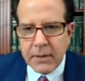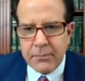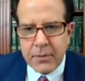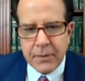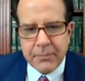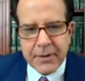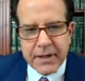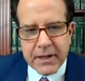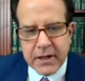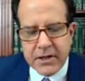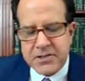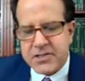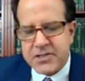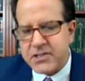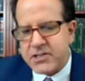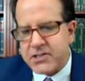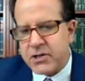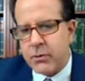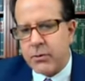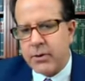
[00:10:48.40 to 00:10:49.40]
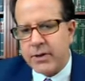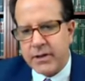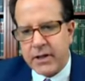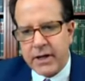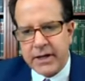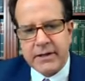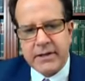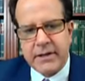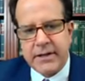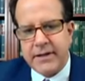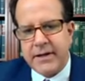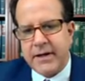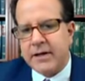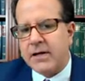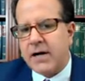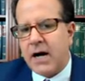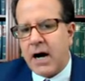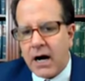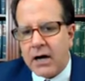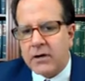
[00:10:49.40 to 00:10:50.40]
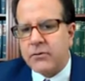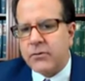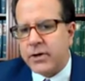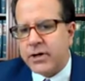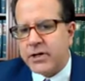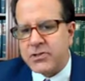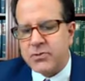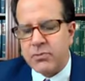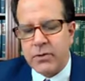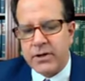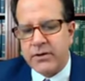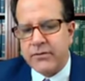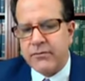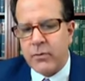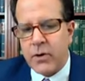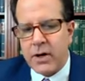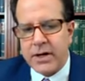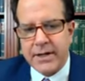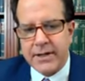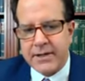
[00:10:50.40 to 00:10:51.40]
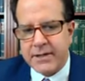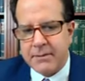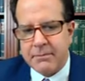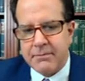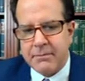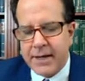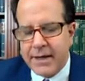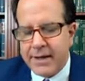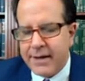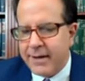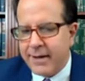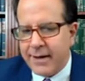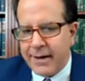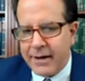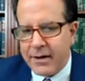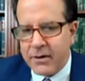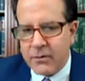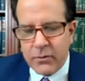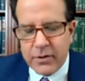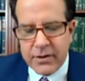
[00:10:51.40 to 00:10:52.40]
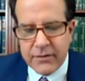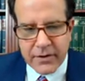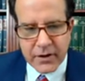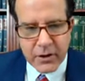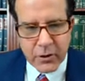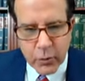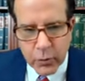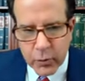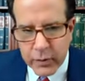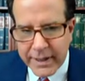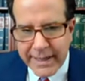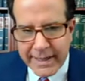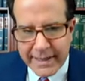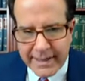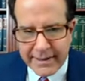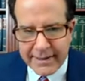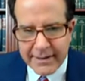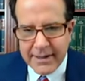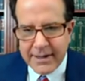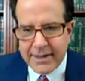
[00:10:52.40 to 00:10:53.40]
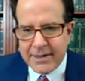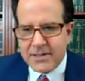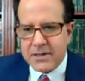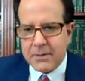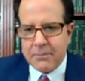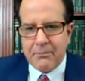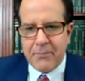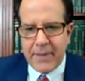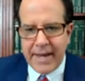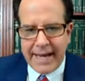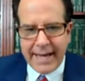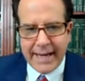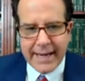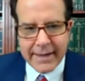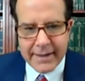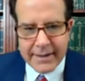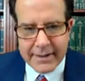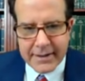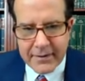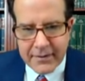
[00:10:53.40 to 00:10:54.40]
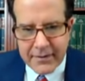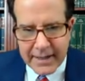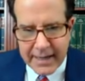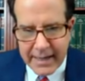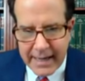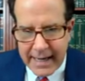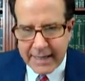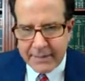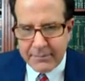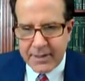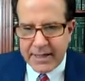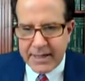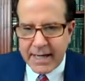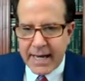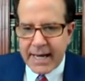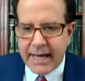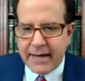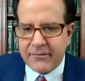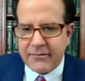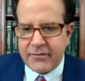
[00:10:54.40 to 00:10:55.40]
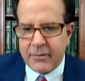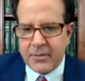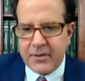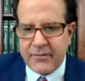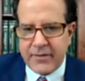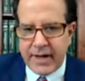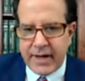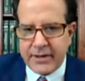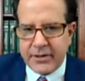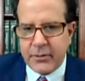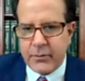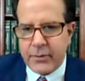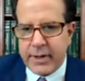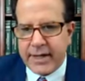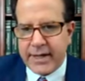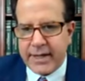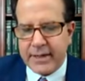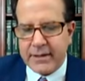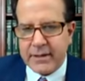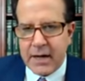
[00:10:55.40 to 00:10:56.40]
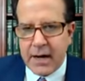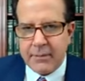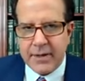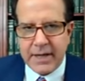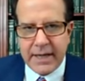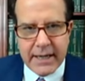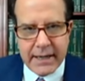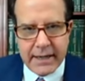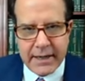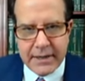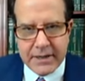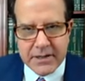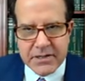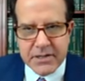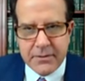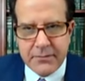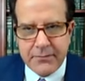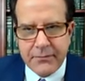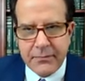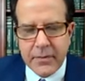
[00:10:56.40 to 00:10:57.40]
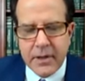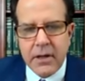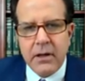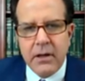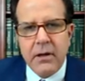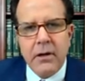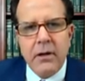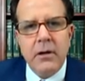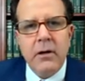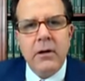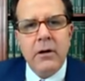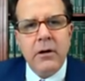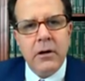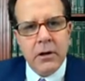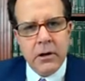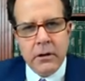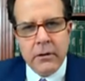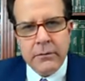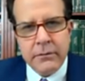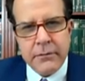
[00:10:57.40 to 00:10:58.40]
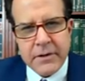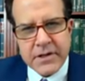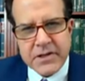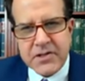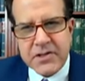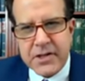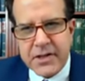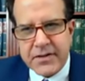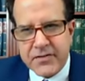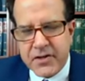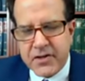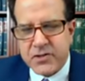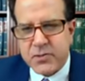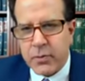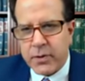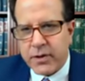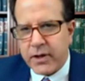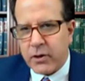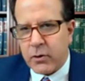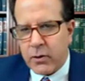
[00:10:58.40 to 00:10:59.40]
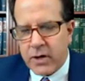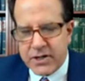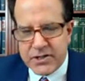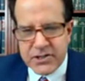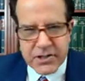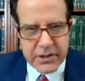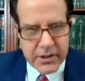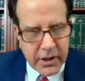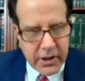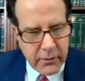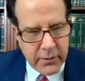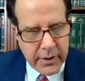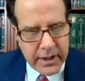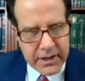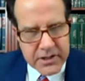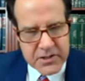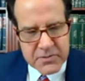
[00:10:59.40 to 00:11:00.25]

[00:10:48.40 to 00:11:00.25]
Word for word: But because it's so unlikely that Congress would have wanted to, uh, would have agreed to ban the ABA from evaluating nominees. This leaves us with a question, though, and